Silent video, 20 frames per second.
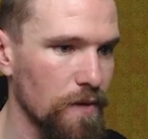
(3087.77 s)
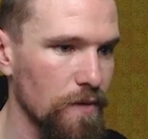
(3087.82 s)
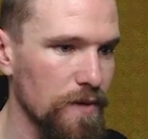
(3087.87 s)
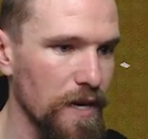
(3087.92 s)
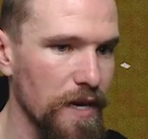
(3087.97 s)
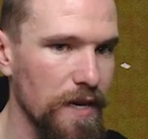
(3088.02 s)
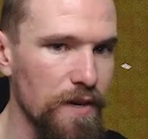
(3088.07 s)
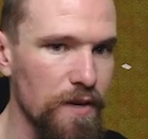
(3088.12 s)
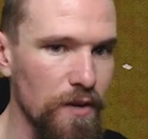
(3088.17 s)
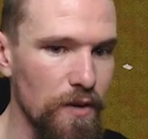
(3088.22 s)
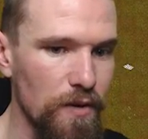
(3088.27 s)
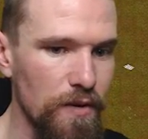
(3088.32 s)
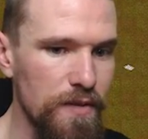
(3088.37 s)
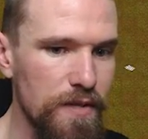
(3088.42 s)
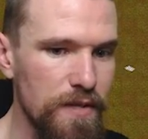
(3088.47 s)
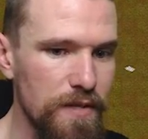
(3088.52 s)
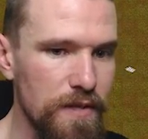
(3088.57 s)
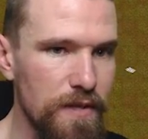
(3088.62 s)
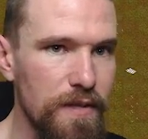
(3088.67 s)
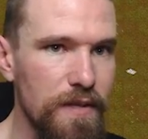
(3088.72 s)
Okay,
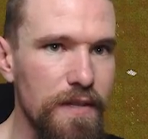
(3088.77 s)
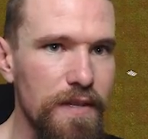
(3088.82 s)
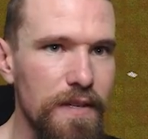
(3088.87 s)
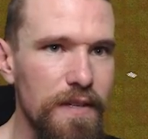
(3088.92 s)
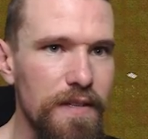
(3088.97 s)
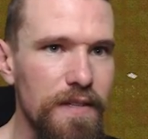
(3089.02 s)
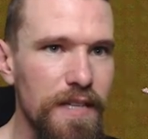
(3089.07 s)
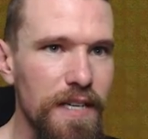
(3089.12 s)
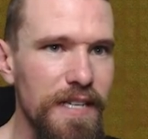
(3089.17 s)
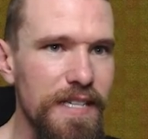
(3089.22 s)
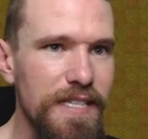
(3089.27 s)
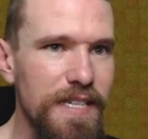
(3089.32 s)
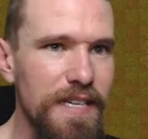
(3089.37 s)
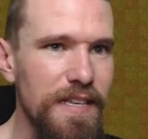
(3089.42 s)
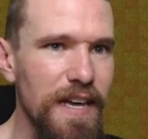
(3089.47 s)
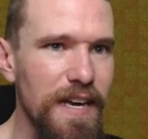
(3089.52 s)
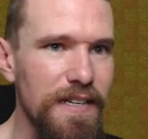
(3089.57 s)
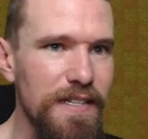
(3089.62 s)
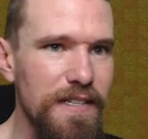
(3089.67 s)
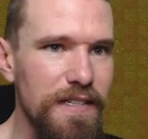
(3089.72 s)
good. Did I
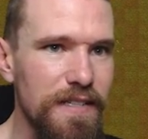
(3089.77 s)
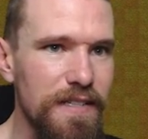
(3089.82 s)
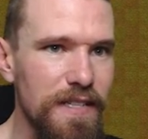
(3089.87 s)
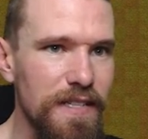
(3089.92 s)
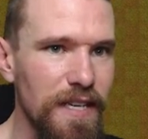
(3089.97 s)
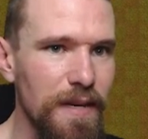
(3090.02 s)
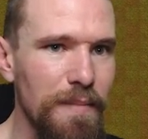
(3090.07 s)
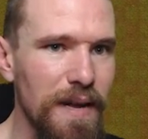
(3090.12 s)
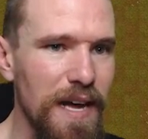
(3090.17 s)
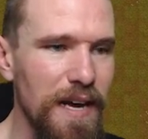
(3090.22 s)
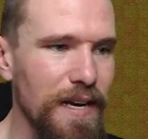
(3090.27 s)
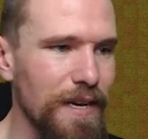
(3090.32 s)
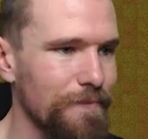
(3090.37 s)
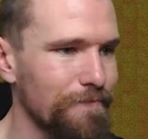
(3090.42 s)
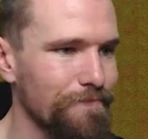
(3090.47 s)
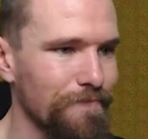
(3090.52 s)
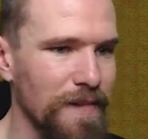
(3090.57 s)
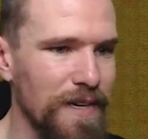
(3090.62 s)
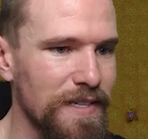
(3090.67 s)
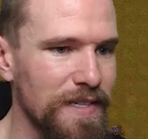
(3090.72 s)
see that? Did I mark
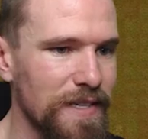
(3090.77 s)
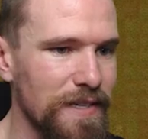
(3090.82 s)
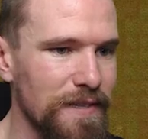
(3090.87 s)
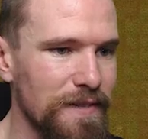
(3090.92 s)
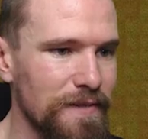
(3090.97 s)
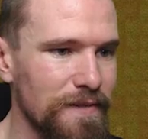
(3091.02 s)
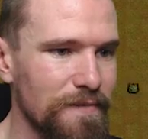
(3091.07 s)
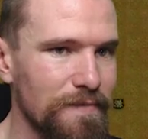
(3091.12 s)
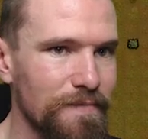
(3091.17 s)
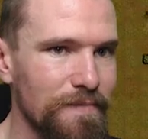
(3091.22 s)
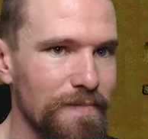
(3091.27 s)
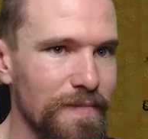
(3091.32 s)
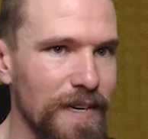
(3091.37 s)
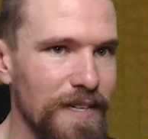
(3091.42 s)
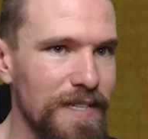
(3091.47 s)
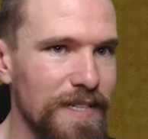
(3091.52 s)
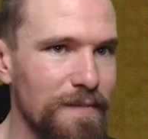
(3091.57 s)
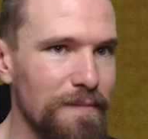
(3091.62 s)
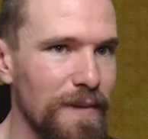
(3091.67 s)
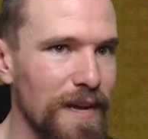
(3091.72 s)
it? I didn't
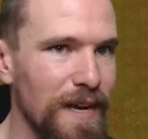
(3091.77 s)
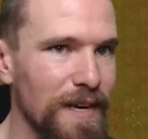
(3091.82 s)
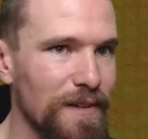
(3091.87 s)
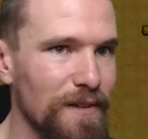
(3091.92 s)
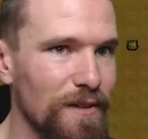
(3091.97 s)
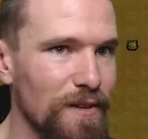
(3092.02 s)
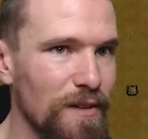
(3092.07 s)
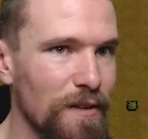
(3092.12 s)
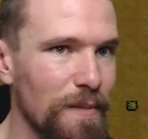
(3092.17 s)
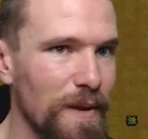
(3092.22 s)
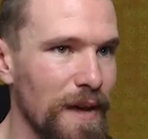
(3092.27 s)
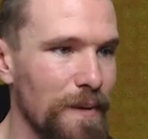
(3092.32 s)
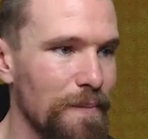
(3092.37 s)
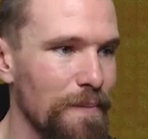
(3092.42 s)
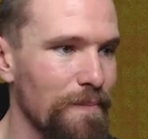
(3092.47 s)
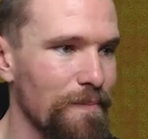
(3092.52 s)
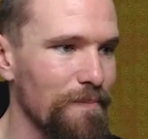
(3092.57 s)
mark it on the map.